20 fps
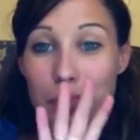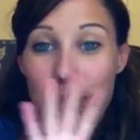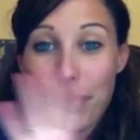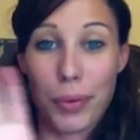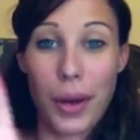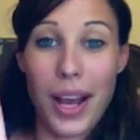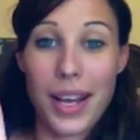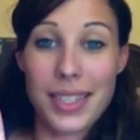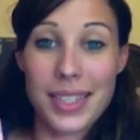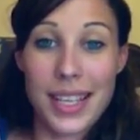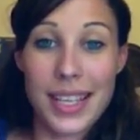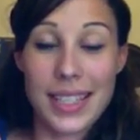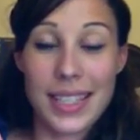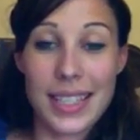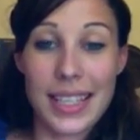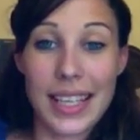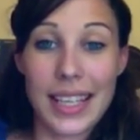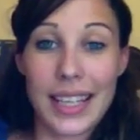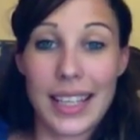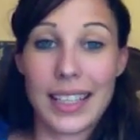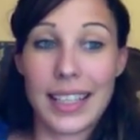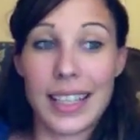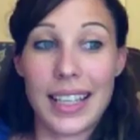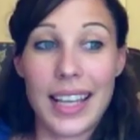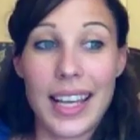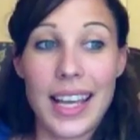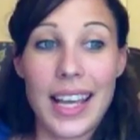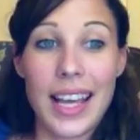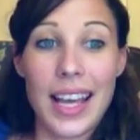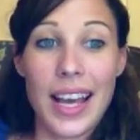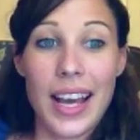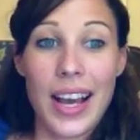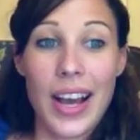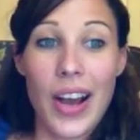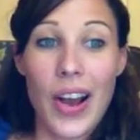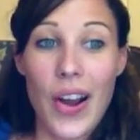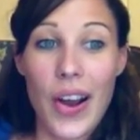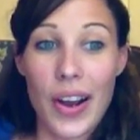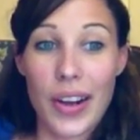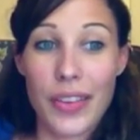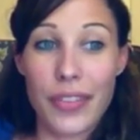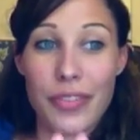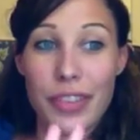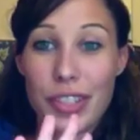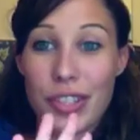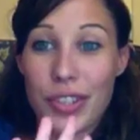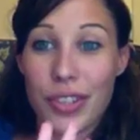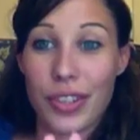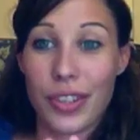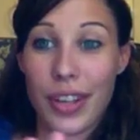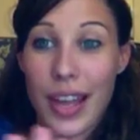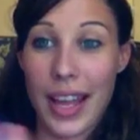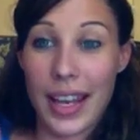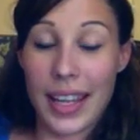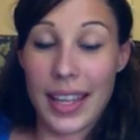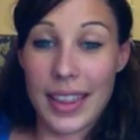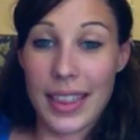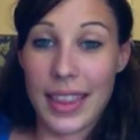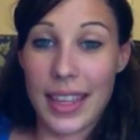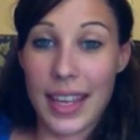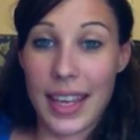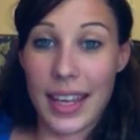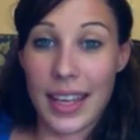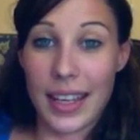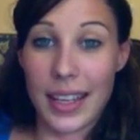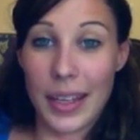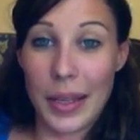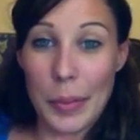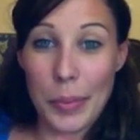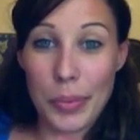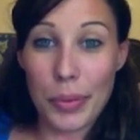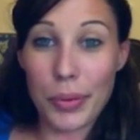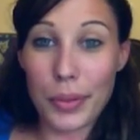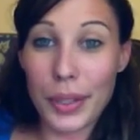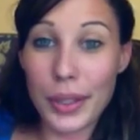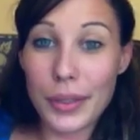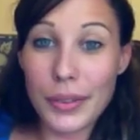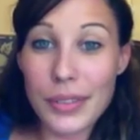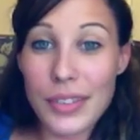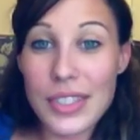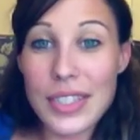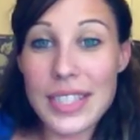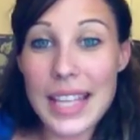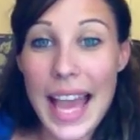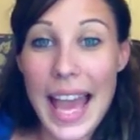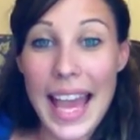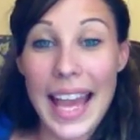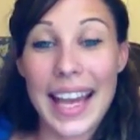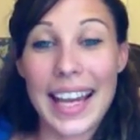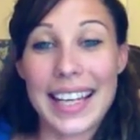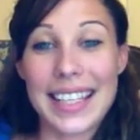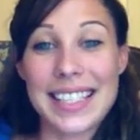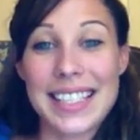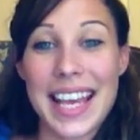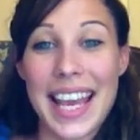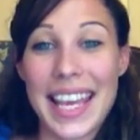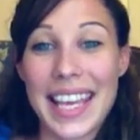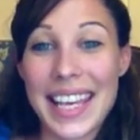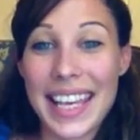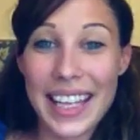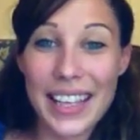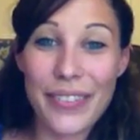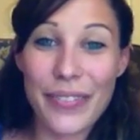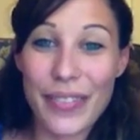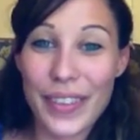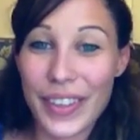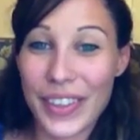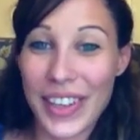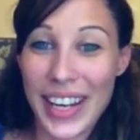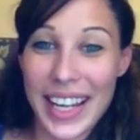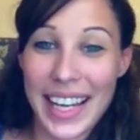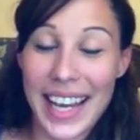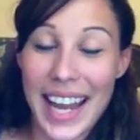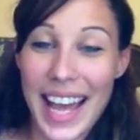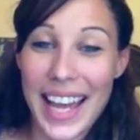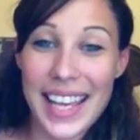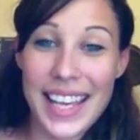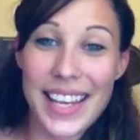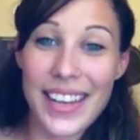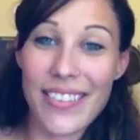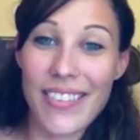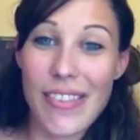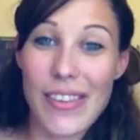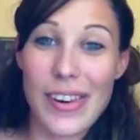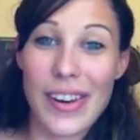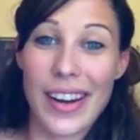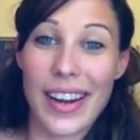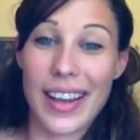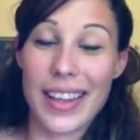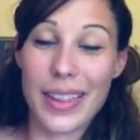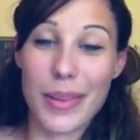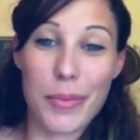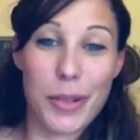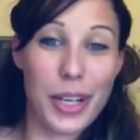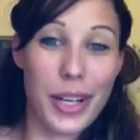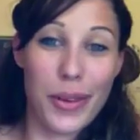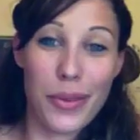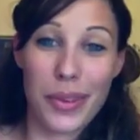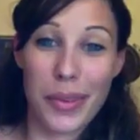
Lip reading: processing, artificial anything prunes, and I eat a few at night or in the morning